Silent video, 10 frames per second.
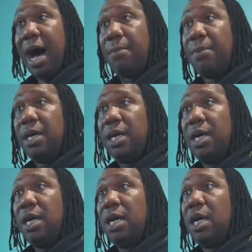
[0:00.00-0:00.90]
hop?
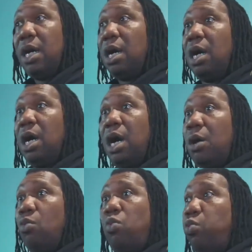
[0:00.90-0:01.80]

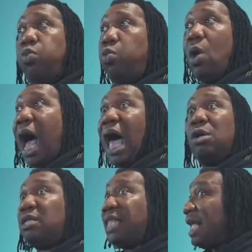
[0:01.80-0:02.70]

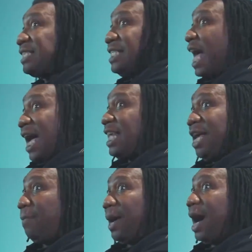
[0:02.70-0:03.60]
Uh, that's not
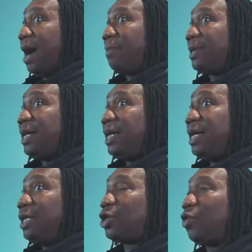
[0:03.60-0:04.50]
hip hop.
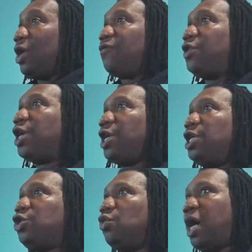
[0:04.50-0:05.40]
So, if you're
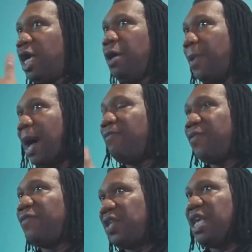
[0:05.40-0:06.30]
going to do a hip hop
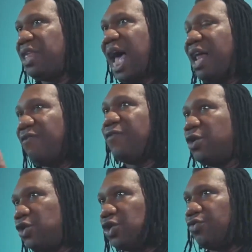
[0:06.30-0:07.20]
50th
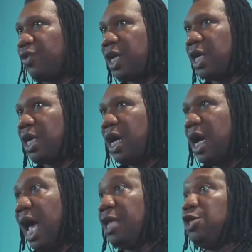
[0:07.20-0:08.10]
anniversary
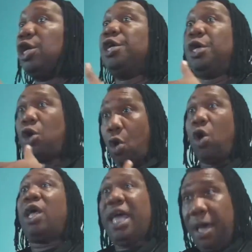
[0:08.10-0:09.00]
and you're going to
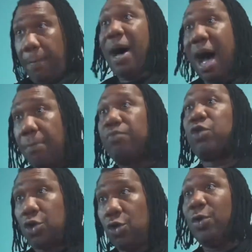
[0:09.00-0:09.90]
call hip
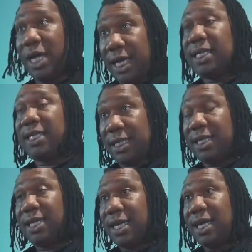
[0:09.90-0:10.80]
hop to it,